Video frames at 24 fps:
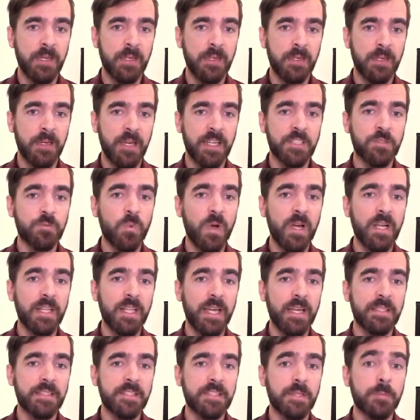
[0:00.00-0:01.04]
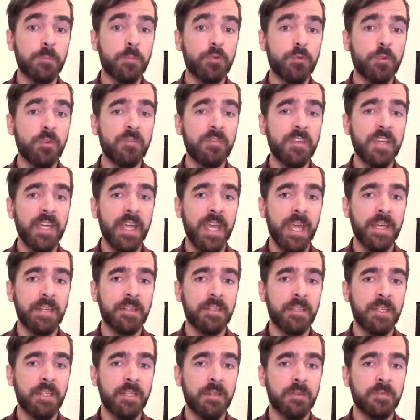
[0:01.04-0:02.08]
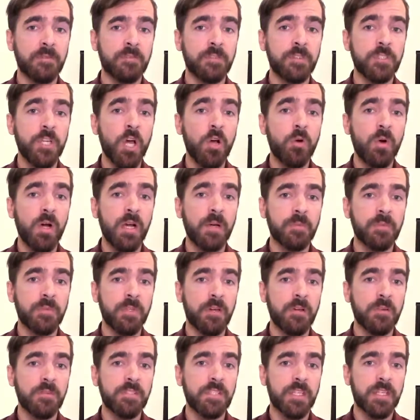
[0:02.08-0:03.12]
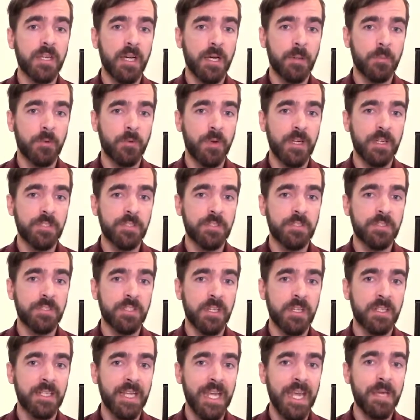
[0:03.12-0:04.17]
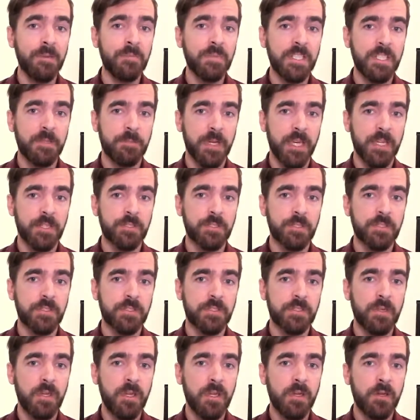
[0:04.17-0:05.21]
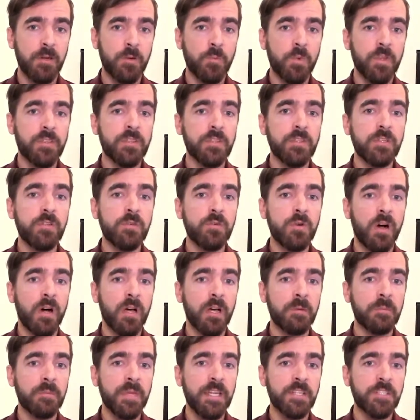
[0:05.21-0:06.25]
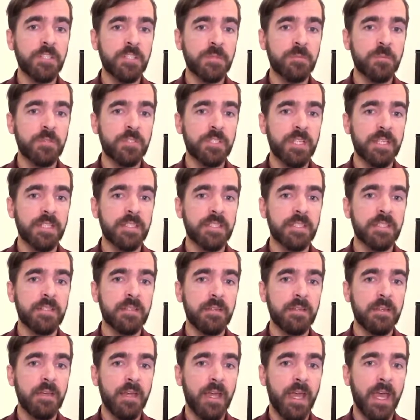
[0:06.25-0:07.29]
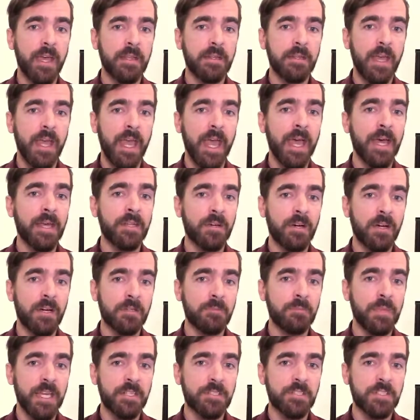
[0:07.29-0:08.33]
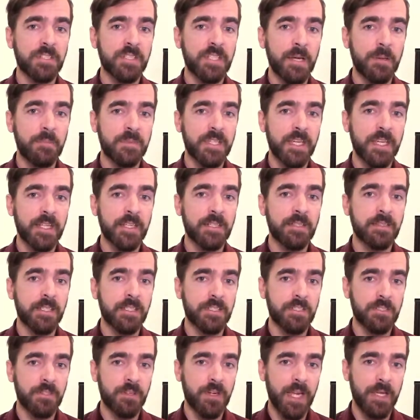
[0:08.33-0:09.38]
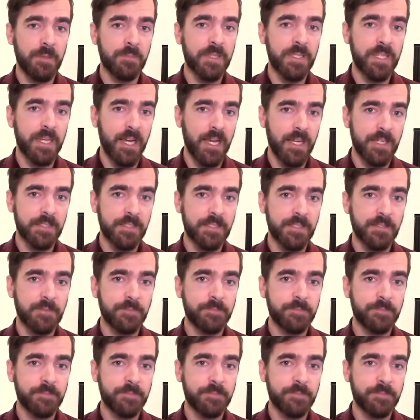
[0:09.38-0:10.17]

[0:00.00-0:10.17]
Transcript: as well as improving handling of no-op loads and operations on empty pages with the new on-pages presented and add-on-pages updated listener APIs.